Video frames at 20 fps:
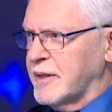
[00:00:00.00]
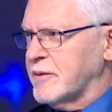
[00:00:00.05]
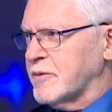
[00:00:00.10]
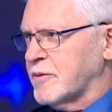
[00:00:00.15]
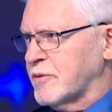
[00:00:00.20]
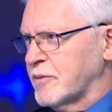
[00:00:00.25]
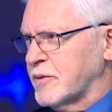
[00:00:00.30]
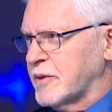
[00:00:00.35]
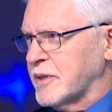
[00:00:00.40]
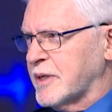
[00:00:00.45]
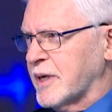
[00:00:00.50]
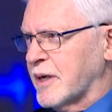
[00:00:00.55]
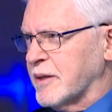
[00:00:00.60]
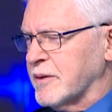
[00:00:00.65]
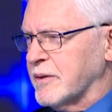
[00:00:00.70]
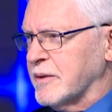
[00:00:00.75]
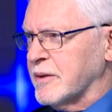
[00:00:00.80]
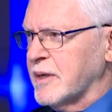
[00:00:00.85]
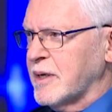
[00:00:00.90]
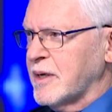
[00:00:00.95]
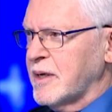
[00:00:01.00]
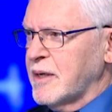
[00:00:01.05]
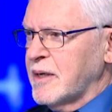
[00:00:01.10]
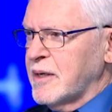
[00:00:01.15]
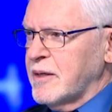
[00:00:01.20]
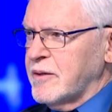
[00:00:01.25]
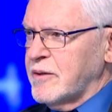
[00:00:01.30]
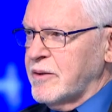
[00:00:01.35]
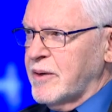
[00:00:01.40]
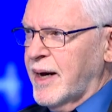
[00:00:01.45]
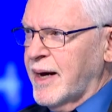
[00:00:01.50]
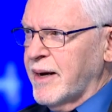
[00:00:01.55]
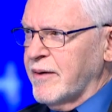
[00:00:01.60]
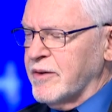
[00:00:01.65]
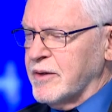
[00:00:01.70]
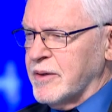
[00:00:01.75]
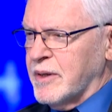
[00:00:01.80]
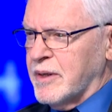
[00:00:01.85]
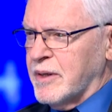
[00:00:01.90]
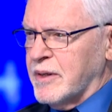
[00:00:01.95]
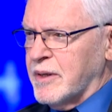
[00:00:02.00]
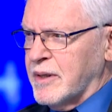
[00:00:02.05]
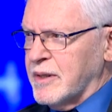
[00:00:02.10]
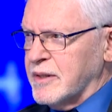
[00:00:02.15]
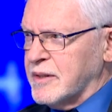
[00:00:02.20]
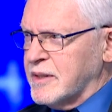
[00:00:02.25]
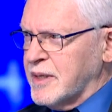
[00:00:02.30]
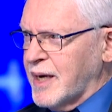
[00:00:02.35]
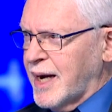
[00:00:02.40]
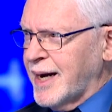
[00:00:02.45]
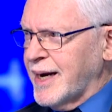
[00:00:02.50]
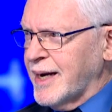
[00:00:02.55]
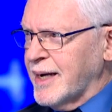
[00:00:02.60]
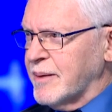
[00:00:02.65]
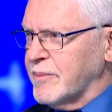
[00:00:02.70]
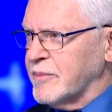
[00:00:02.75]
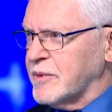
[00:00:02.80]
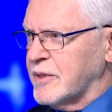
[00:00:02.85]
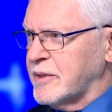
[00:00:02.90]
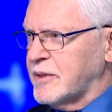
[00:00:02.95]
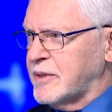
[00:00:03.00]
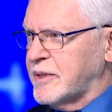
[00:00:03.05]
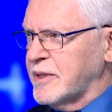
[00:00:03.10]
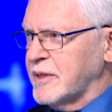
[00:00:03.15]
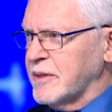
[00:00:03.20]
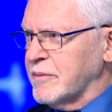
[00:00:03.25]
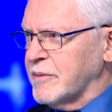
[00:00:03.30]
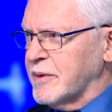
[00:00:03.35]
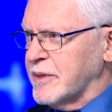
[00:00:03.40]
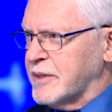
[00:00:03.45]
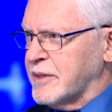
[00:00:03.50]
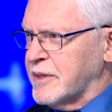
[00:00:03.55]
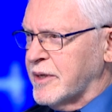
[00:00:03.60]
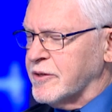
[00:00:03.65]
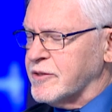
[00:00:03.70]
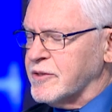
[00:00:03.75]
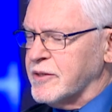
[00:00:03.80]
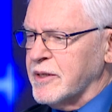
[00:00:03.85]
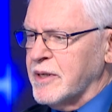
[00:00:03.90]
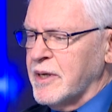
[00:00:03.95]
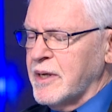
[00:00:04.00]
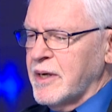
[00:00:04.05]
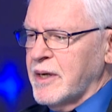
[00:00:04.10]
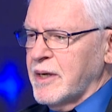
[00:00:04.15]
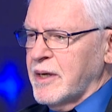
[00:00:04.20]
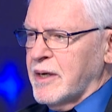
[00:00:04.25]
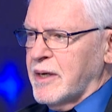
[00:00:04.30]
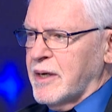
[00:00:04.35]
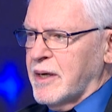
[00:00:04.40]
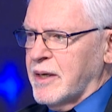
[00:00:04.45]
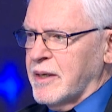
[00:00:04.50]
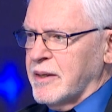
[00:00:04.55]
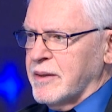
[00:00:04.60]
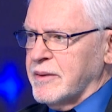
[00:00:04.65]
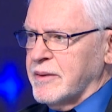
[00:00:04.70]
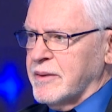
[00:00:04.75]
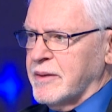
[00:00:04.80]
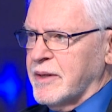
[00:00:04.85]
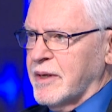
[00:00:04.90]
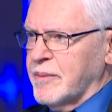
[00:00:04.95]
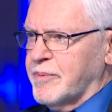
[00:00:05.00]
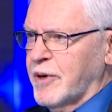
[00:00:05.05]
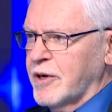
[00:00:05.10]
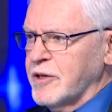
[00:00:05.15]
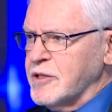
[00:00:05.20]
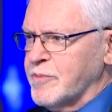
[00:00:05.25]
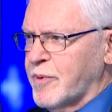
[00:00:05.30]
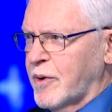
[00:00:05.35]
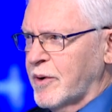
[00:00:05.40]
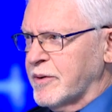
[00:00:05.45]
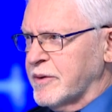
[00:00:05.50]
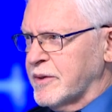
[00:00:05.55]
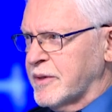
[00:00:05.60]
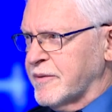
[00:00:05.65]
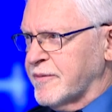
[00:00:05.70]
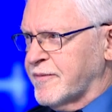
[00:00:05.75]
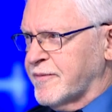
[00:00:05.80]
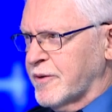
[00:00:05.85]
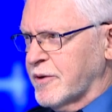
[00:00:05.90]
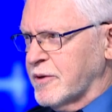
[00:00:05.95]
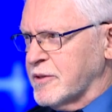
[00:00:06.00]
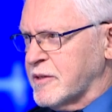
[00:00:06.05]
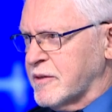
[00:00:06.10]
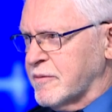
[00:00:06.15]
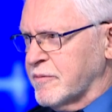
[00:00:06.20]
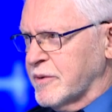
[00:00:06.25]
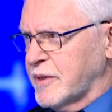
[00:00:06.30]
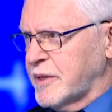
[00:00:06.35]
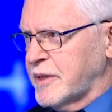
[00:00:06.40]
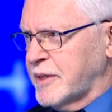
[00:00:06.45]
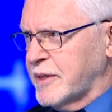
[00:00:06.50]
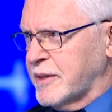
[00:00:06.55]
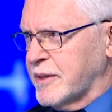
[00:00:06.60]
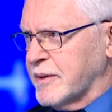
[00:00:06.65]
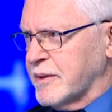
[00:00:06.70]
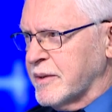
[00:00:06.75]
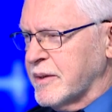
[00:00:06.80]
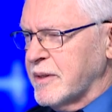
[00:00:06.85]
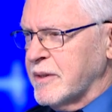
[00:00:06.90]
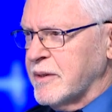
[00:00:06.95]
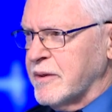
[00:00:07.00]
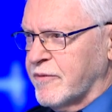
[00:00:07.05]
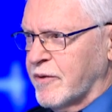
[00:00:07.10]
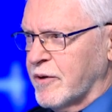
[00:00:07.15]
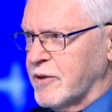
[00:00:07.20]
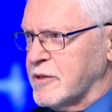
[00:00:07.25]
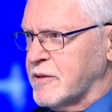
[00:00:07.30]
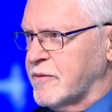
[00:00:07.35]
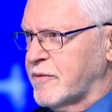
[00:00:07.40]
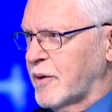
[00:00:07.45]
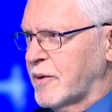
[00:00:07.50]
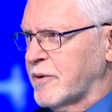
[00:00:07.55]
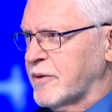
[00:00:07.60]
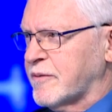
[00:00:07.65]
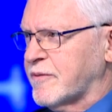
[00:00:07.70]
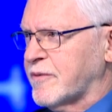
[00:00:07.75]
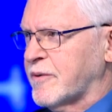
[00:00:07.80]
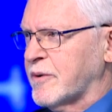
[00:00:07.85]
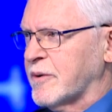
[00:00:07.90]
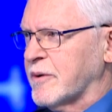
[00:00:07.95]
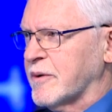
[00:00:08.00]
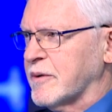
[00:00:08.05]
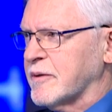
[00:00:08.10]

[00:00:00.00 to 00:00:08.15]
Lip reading: 2 together. You have a time to deal with this. They postponed the first reading, the first vote for